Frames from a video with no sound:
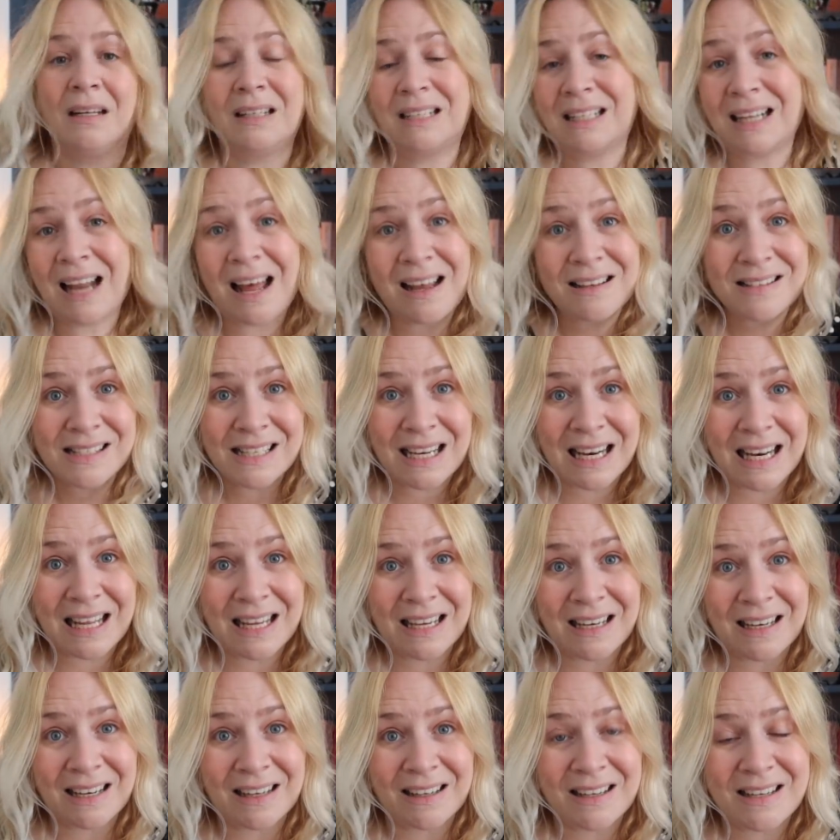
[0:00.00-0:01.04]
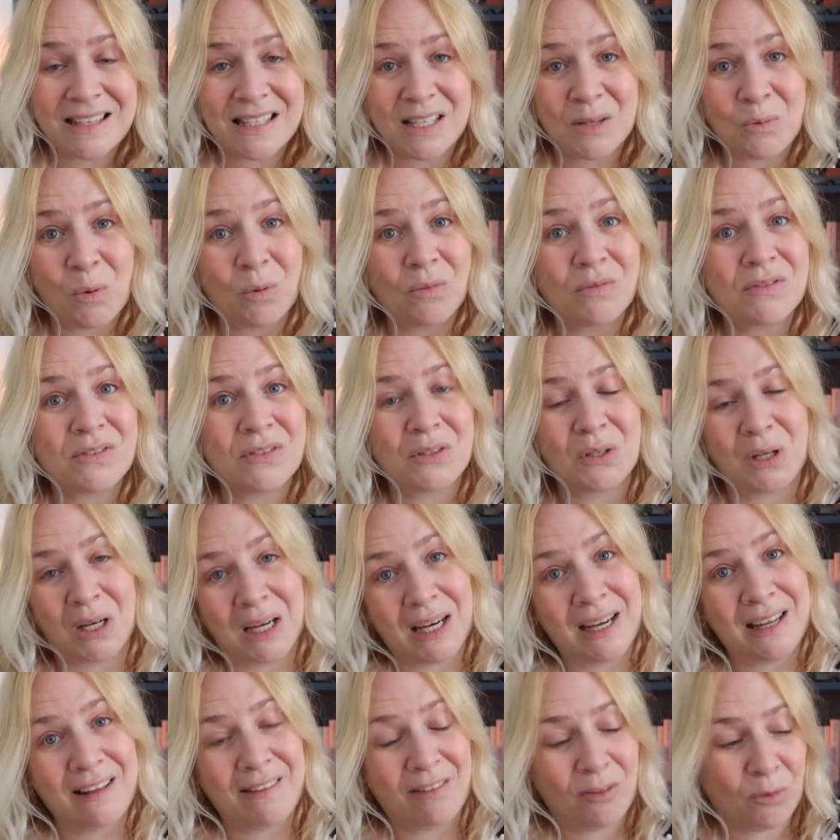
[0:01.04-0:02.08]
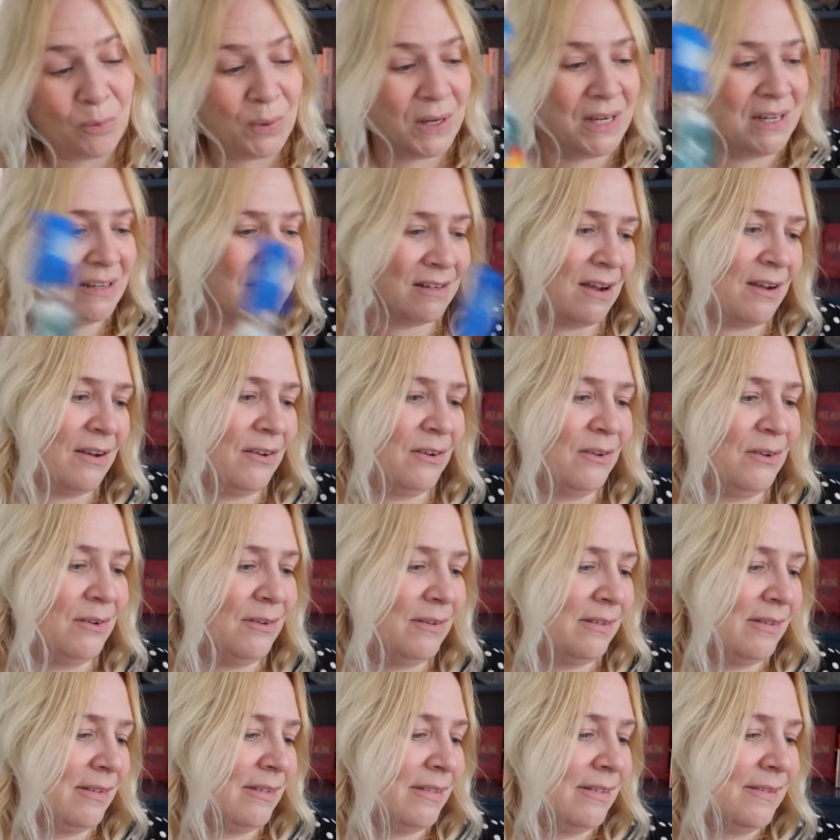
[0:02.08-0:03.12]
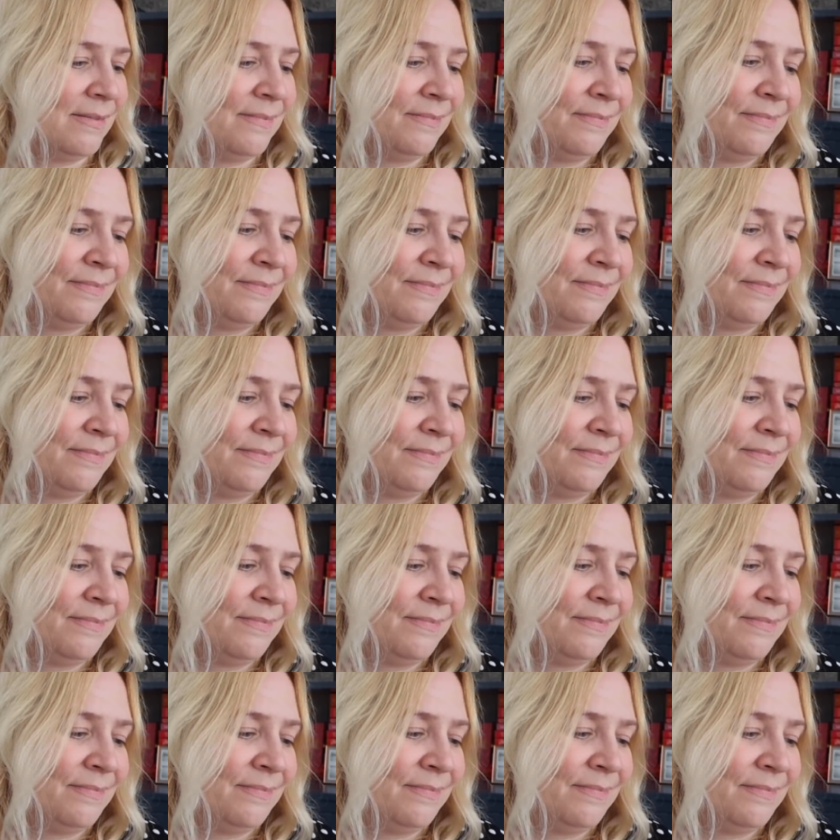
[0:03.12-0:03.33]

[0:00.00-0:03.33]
glass cleaner because he wants to clean the windows,